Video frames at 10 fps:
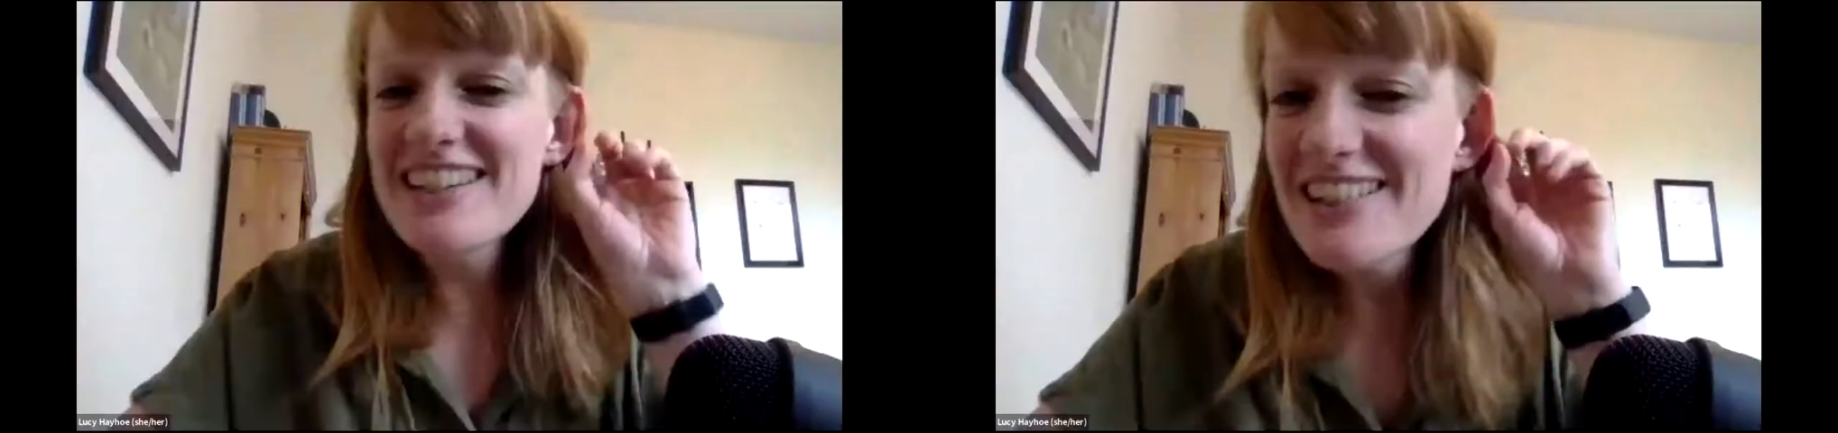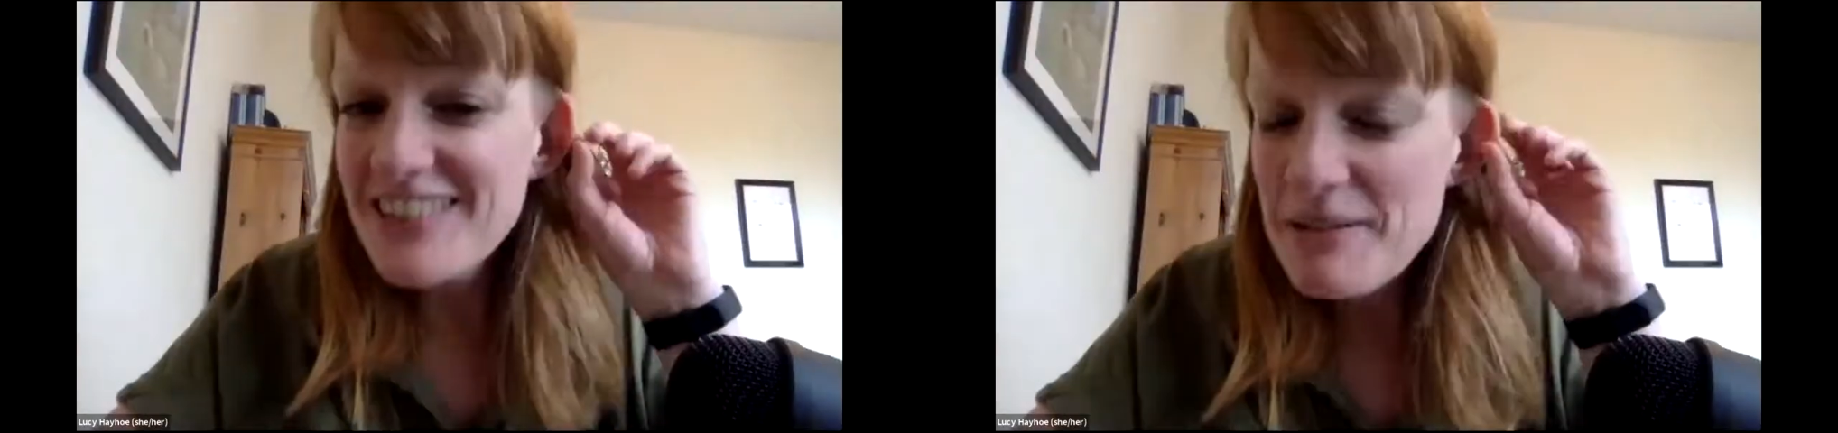
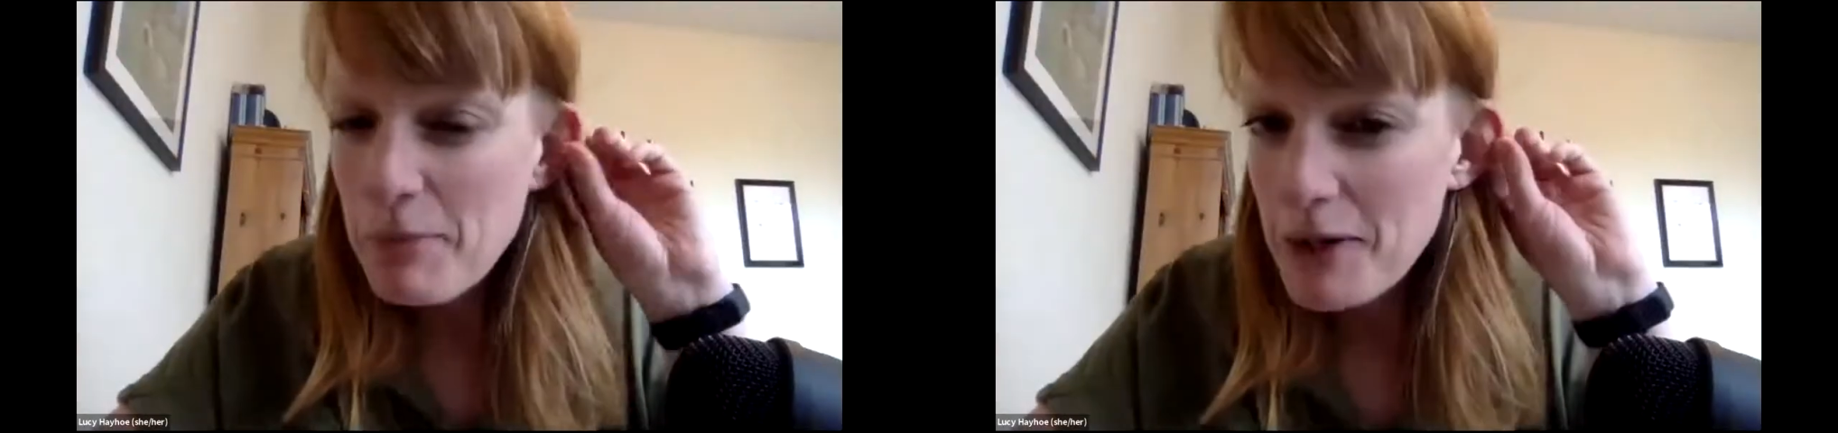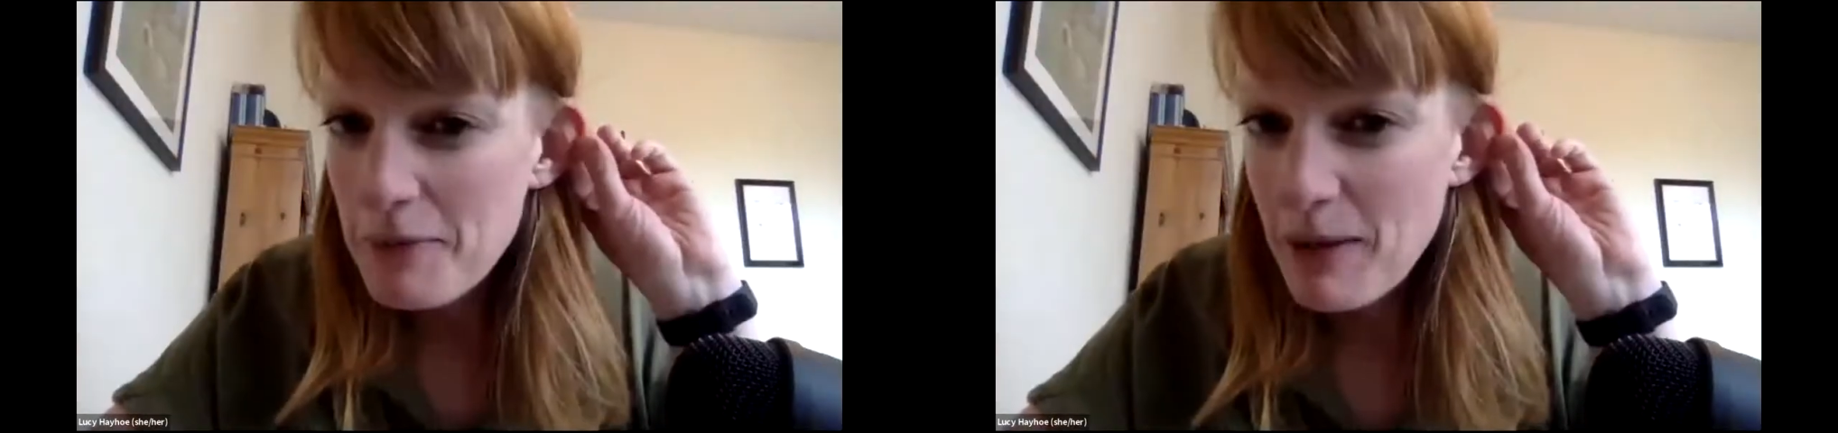don't think
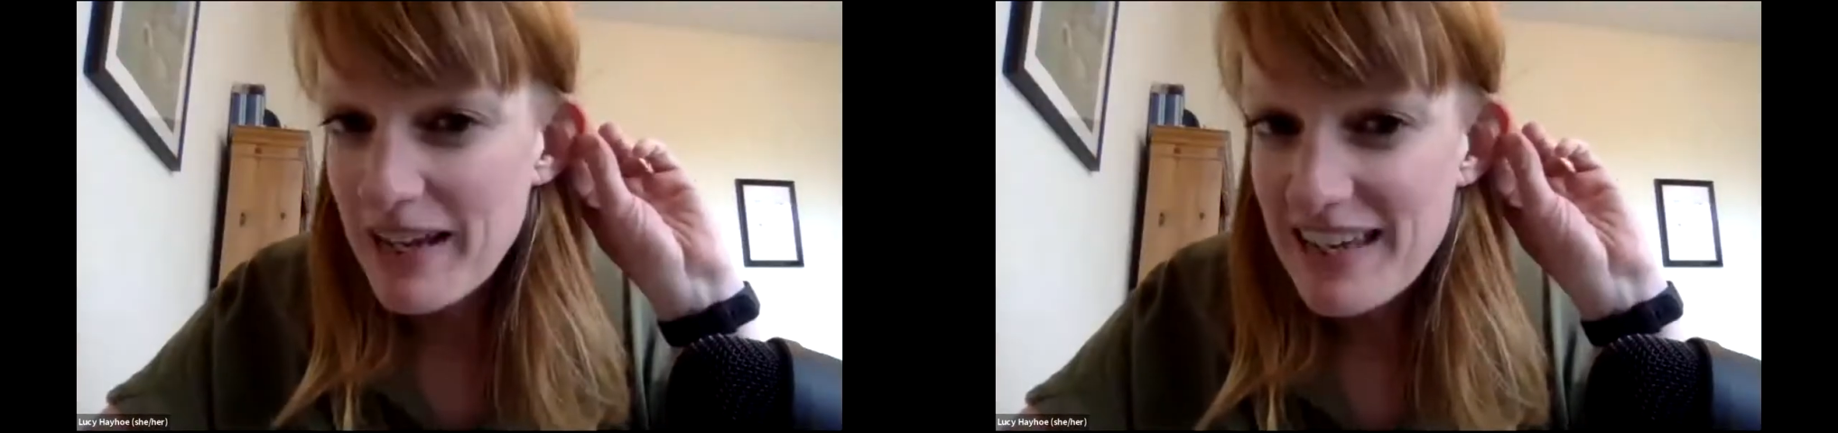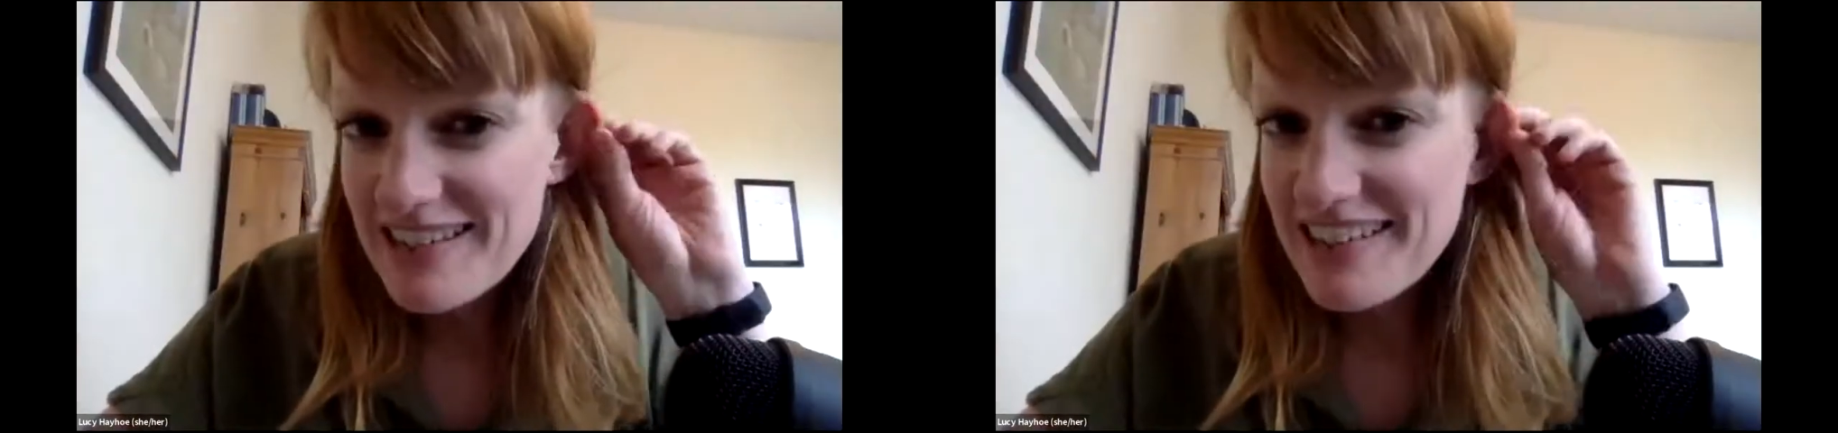putting my
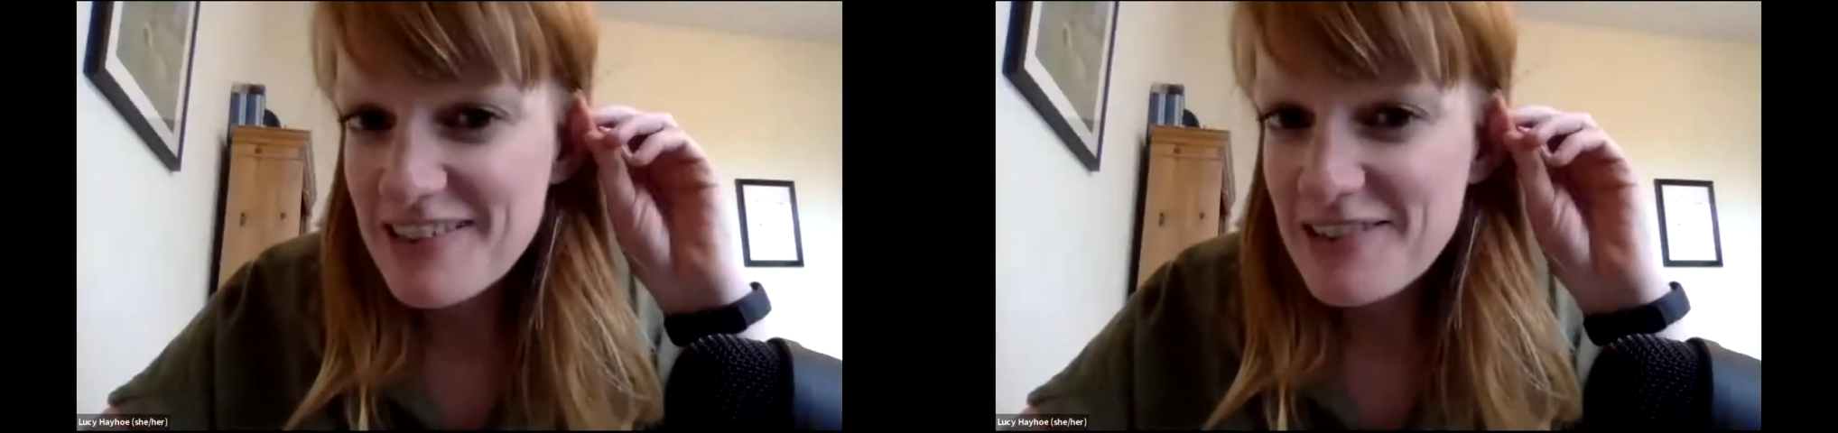ear to the